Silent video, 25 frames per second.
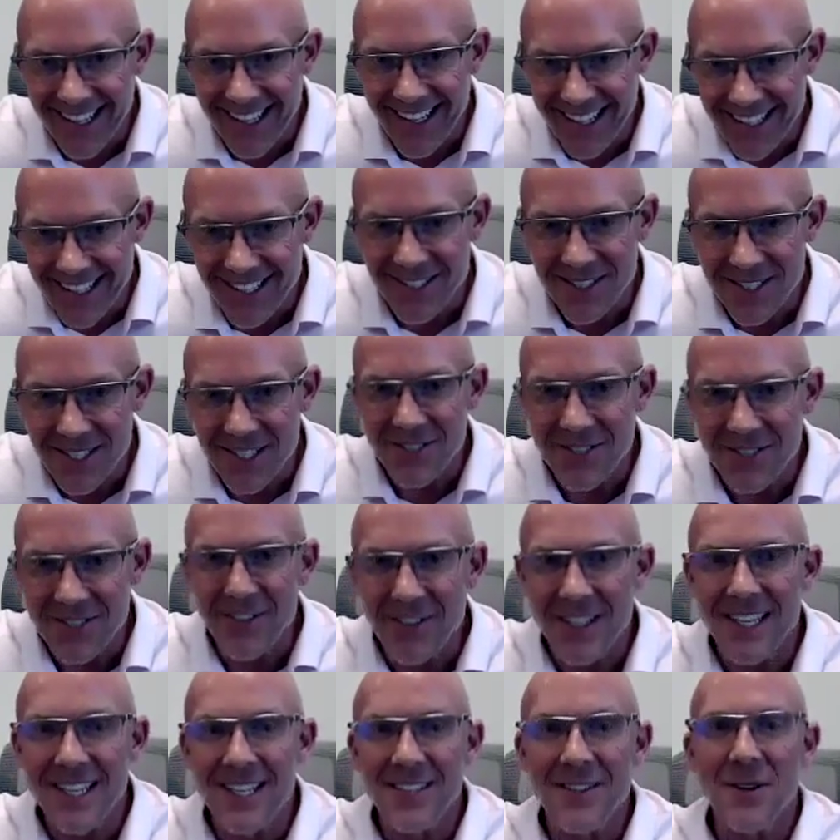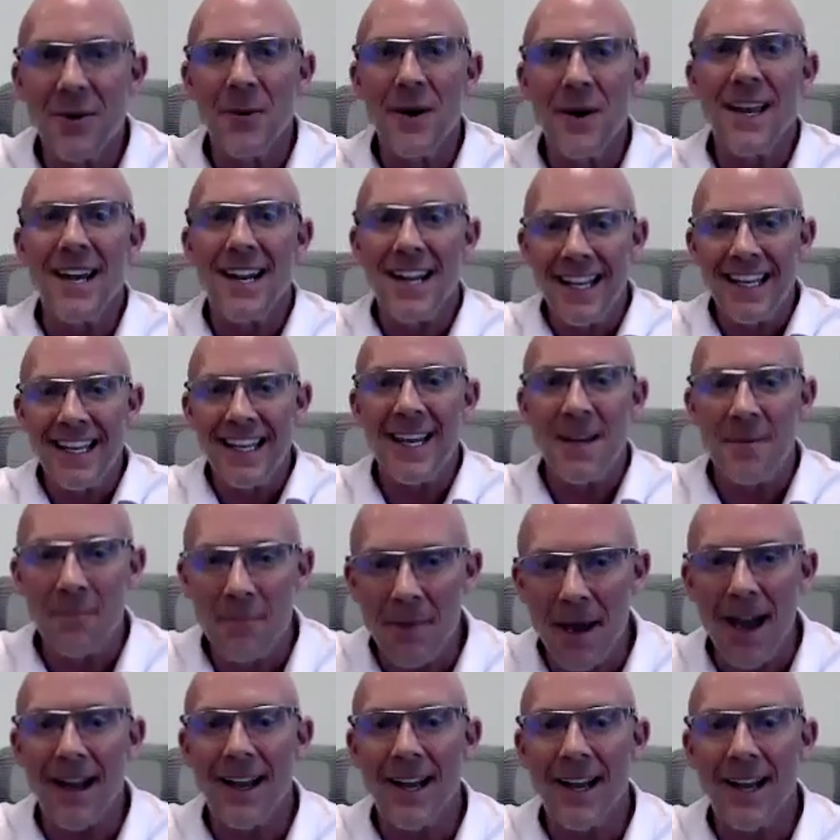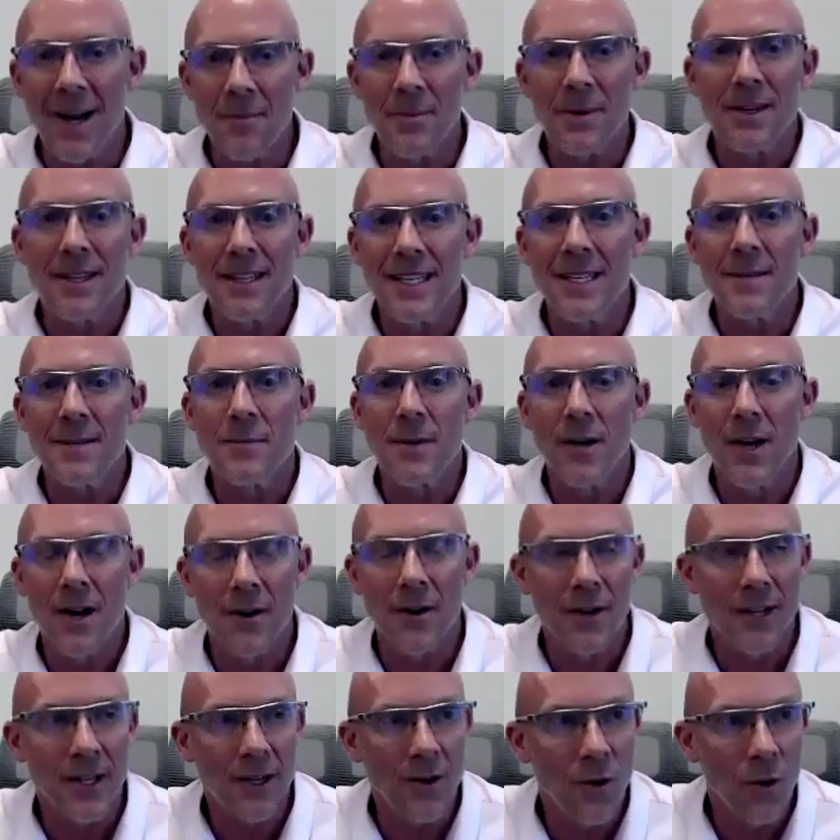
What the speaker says: And you just figure a way to get back up and keep going.